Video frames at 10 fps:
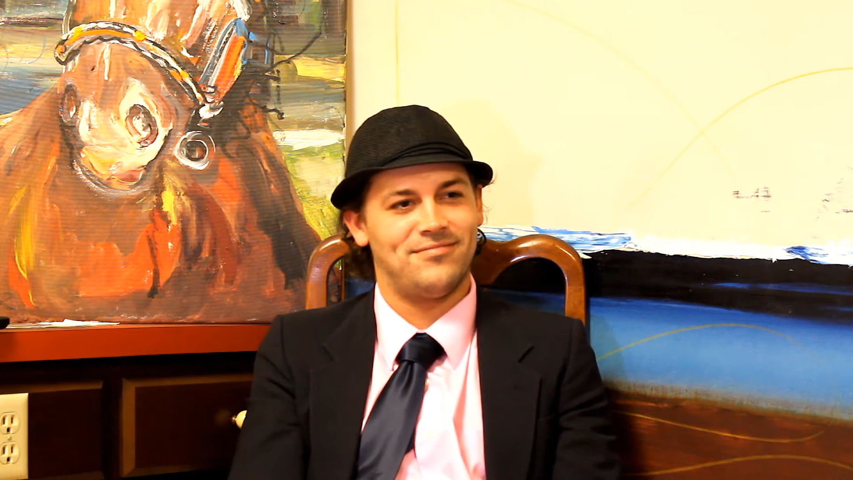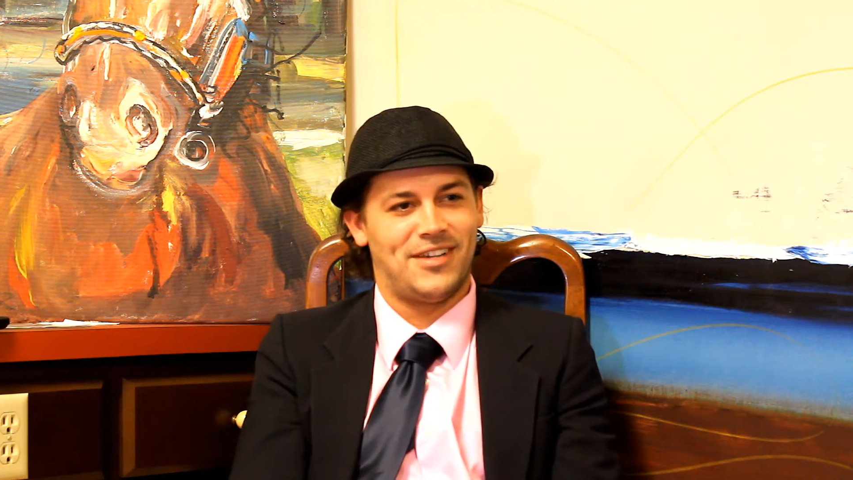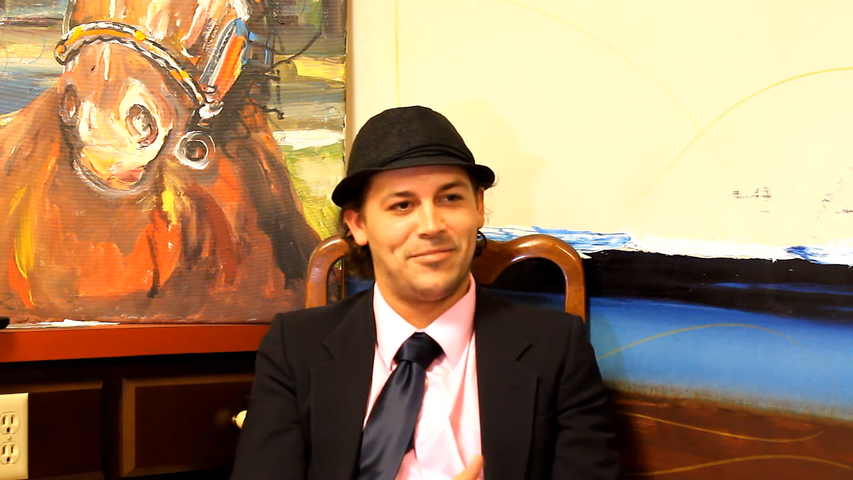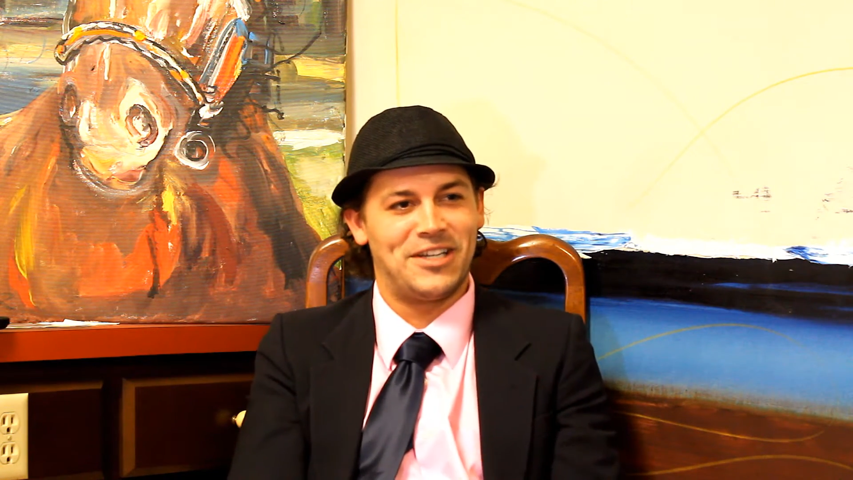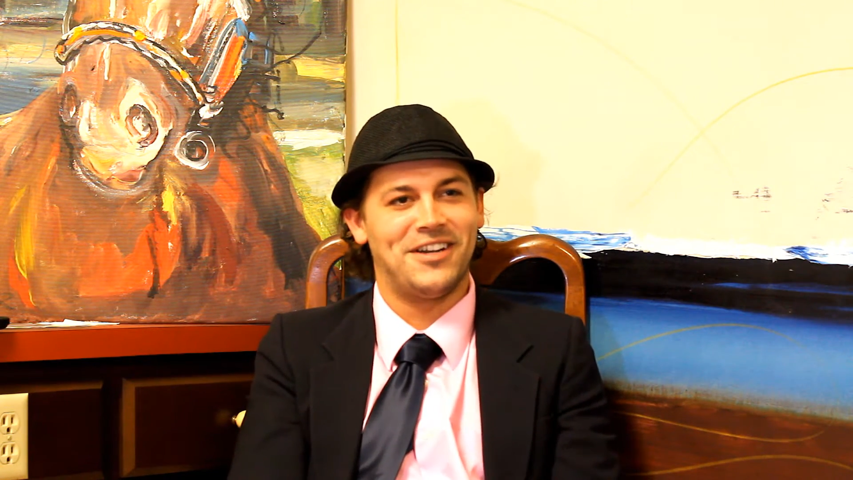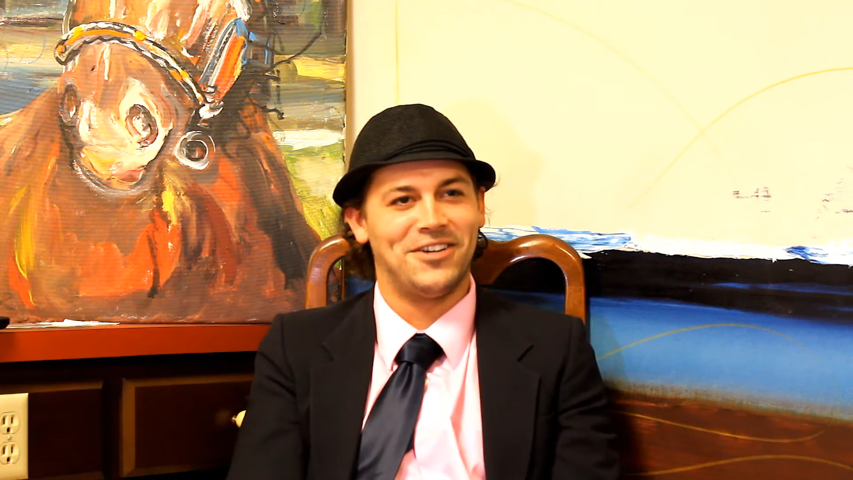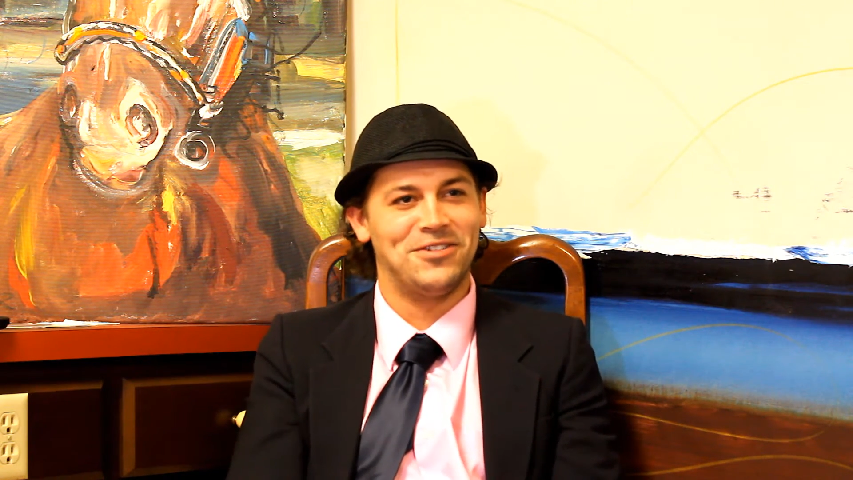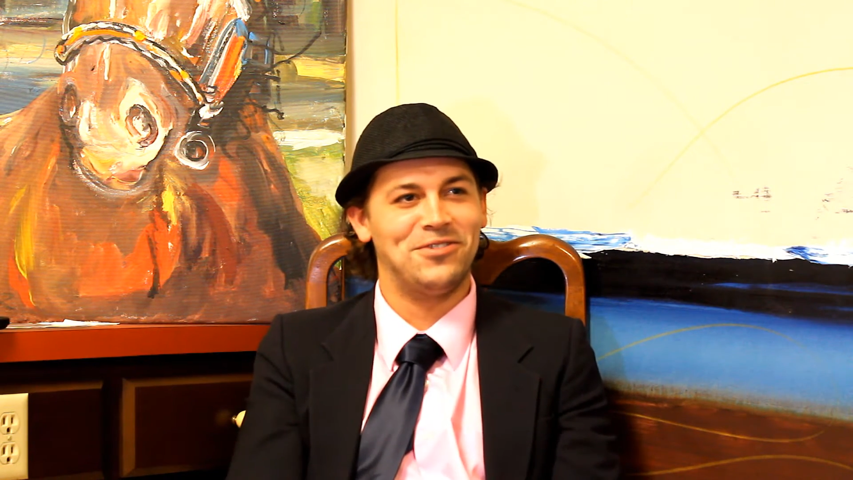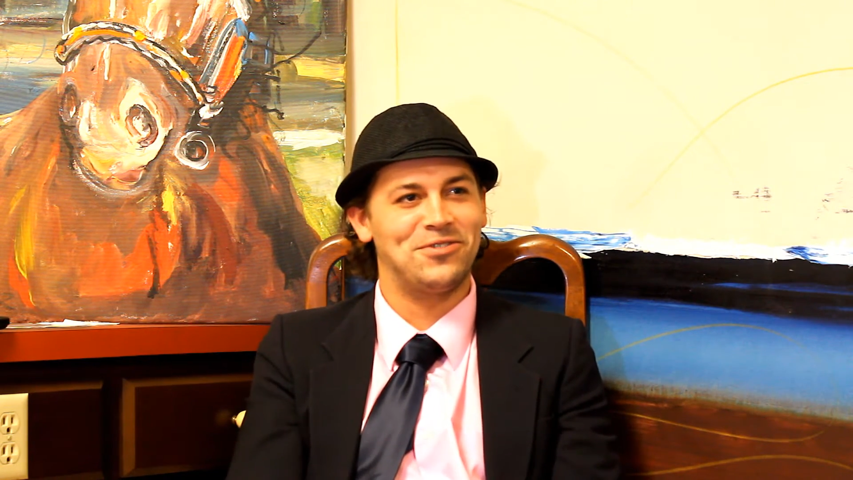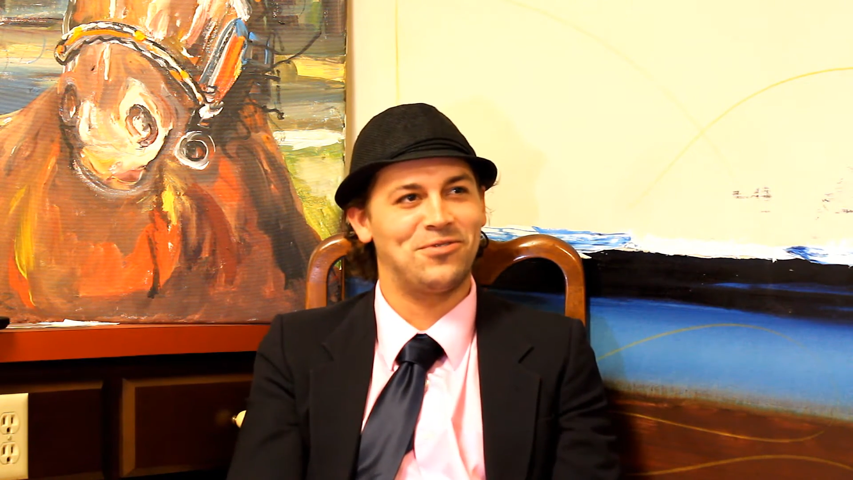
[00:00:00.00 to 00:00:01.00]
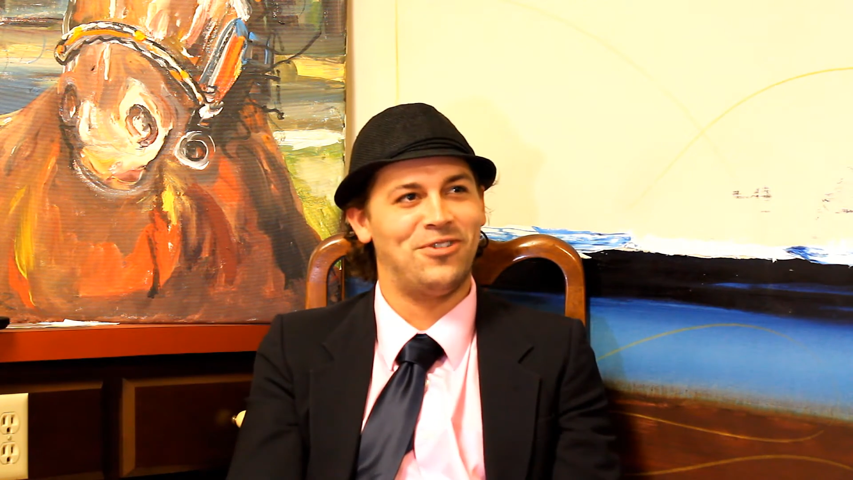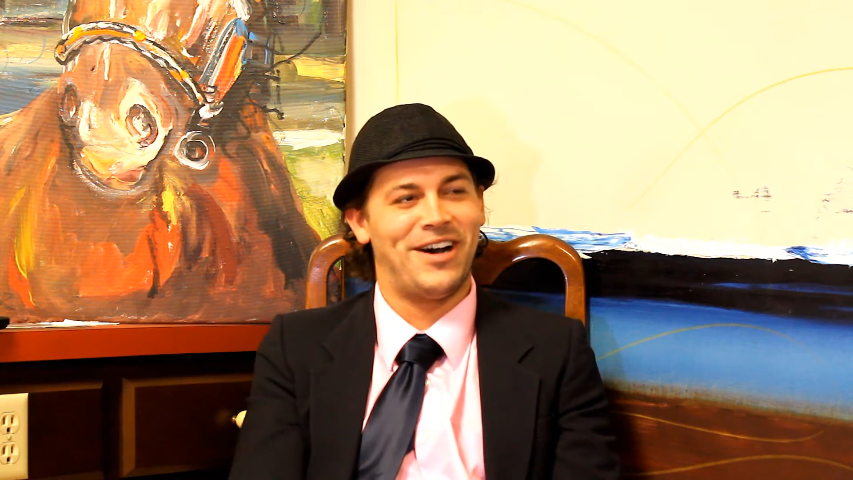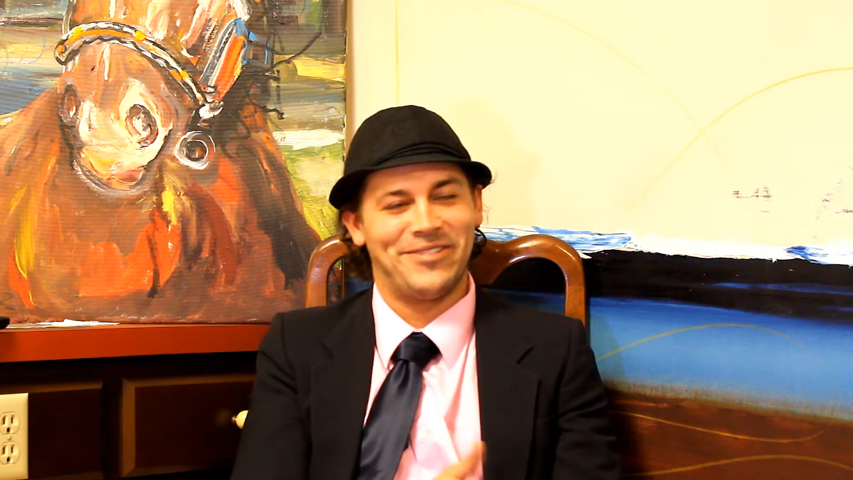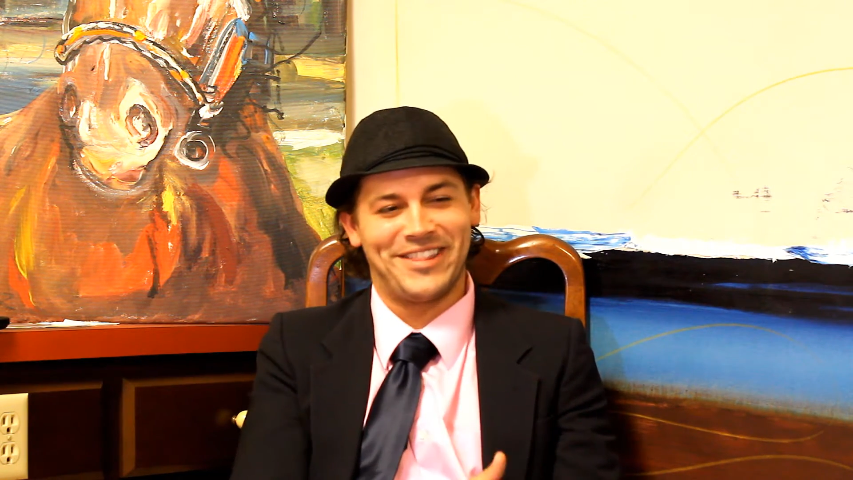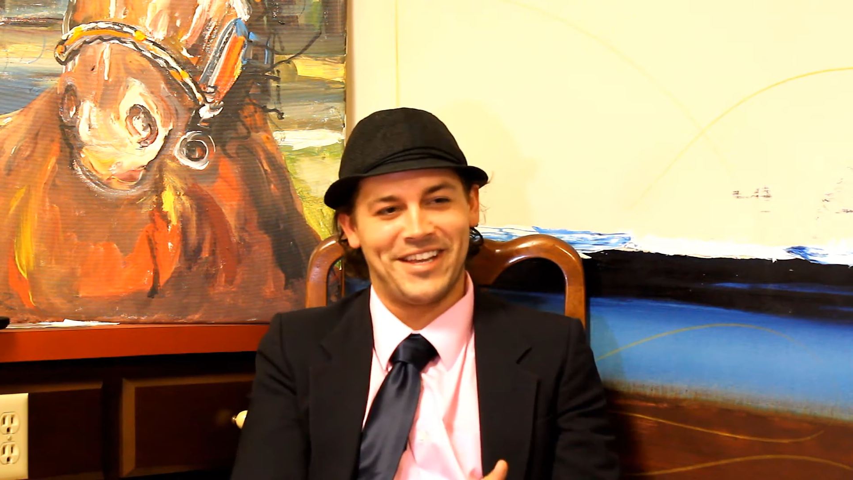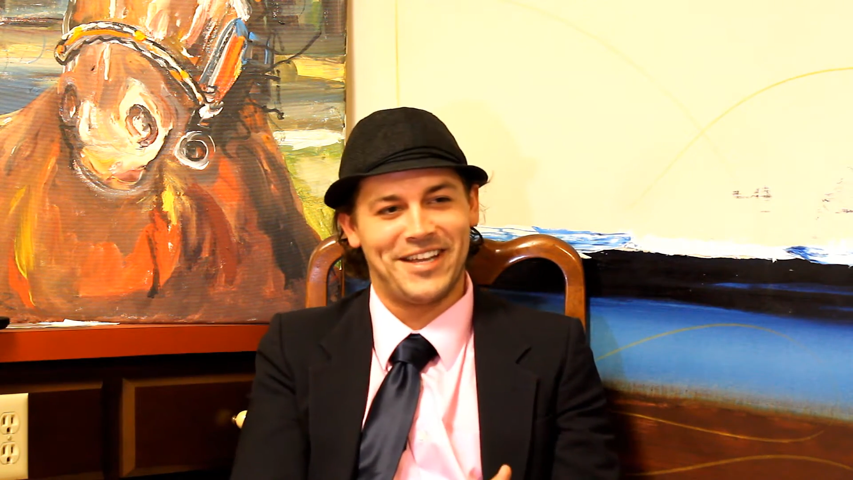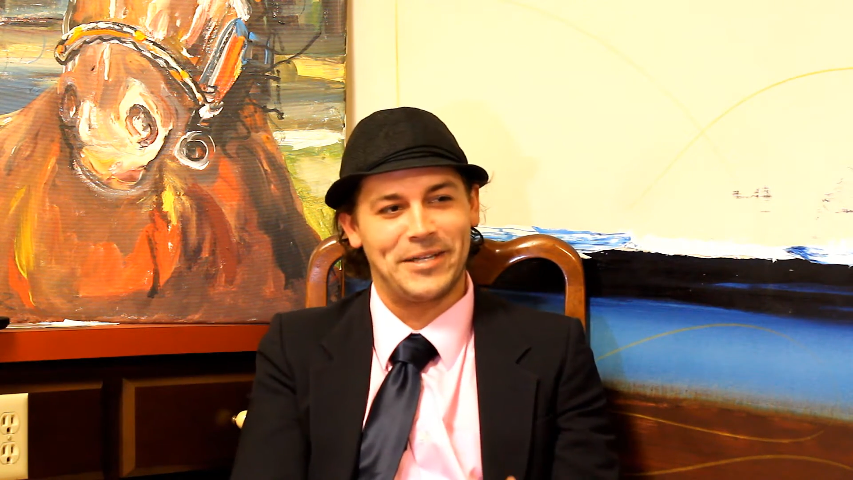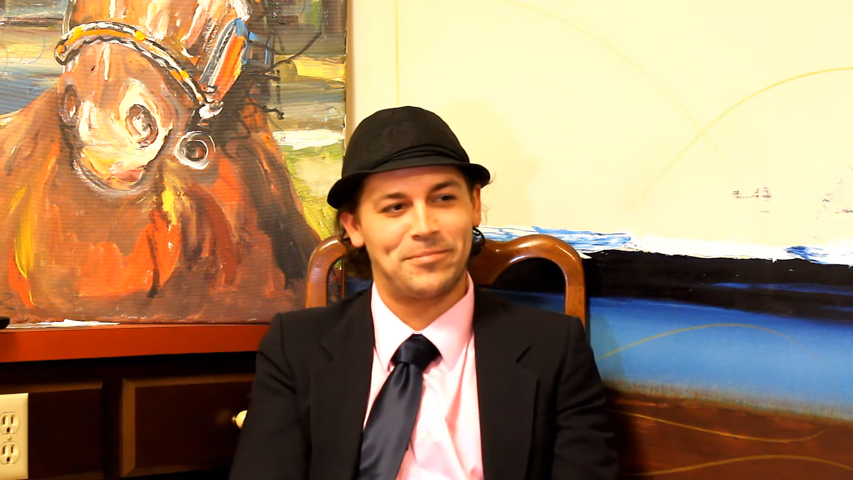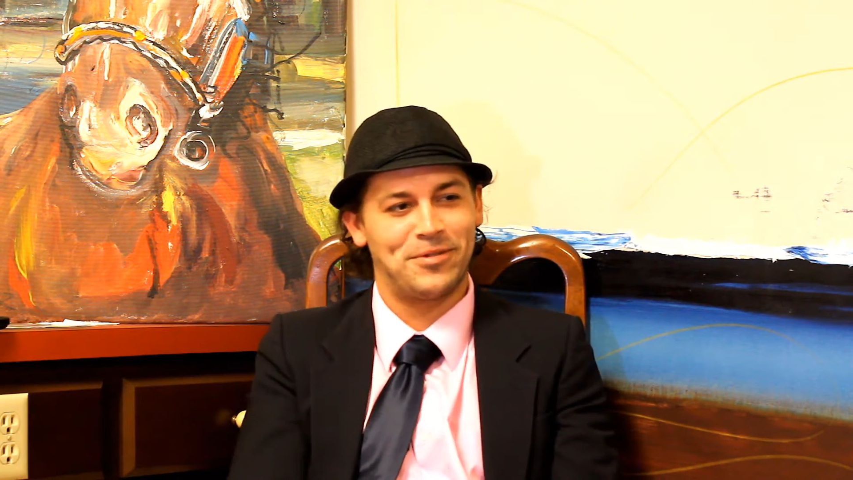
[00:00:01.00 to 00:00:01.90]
unusual, I would think,